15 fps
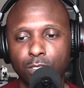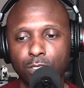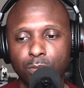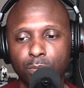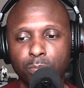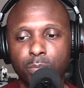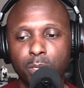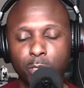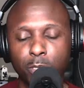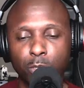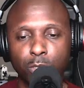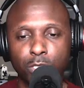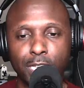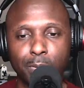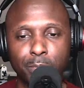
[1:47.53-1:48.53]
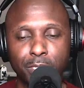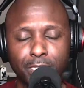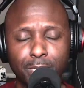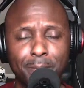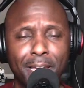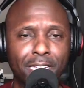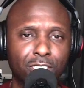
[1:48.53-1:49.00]
biblical topics.
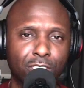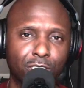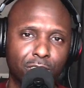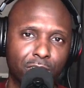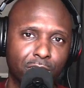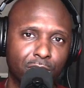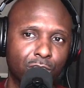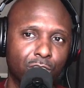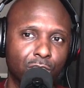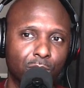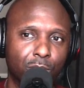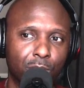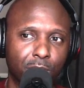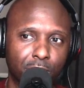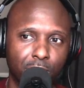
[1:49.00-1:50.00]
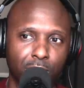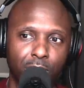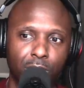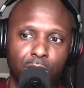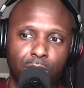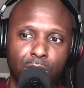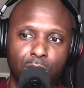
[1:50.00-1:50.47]
I'm actually considering
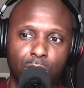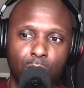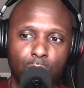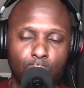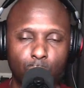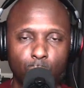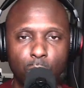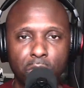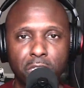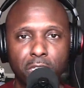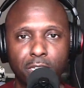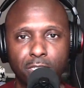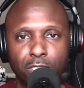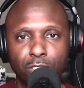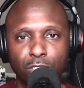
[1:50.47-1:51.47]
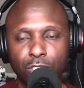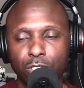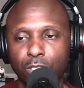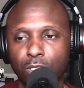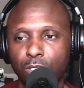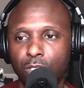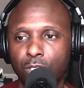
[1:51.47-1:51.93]
on weekends
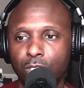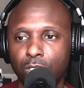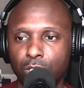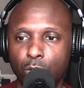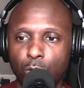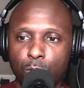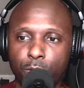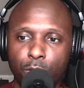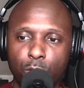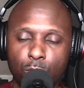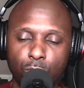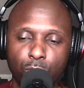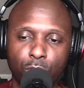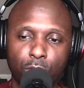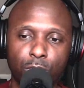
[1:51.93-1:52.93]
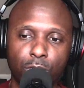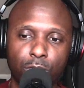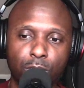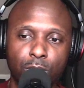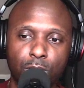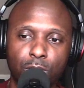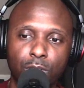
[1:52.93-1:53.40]
going
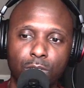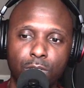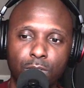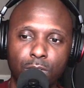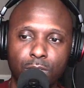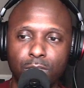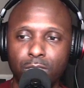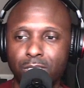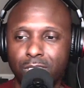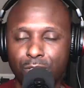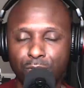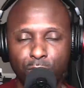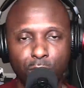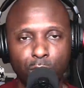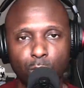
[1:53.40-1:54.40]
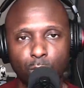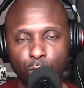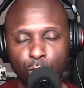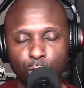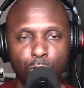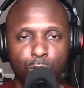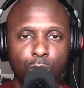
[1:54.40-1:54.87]
over different
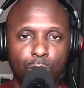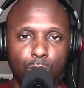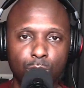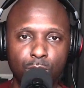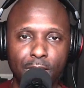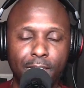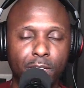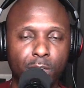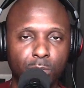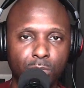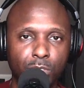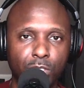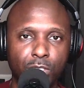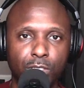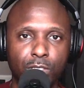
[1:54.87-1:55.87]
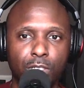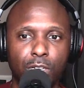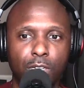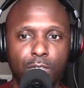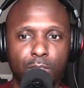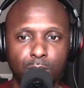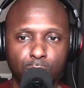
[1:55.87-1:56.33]
cultural news items,
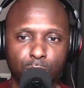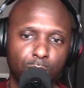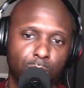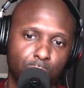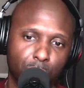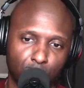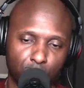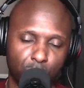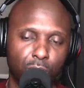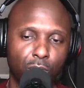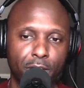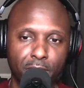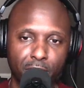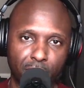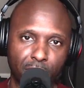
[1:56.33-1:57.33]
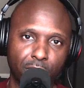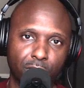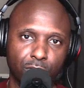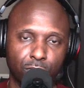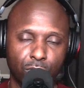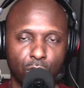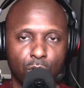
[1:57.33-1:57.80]

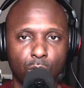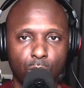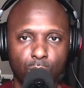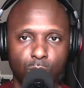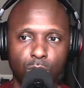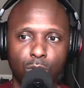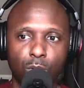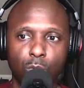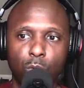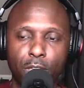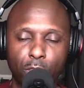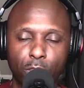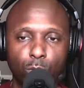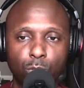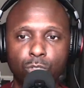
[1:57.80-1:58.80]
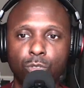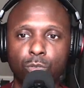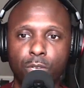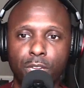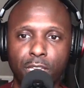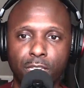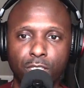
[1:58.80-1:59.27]
breaking, away those 2
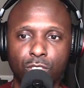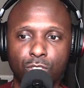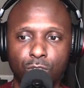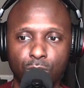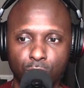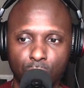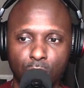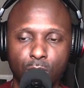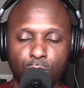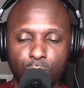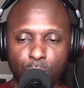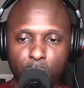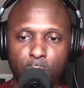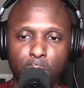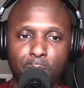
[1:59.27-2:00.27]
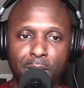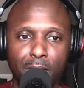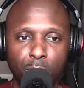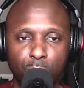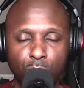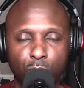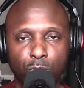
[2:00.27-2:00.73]
days from the
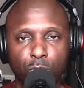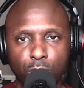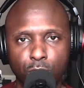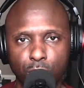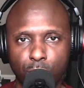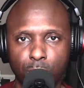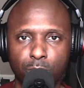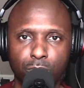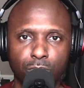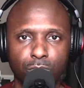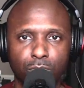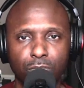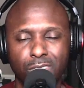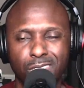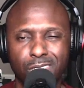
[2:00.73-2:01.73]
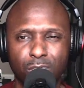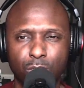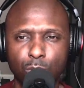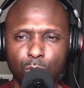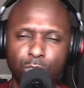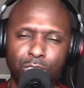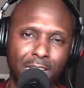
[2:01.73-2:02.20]
Bible for some
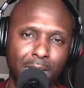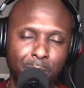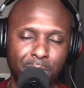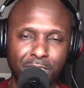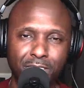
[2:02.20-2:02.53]
news topics,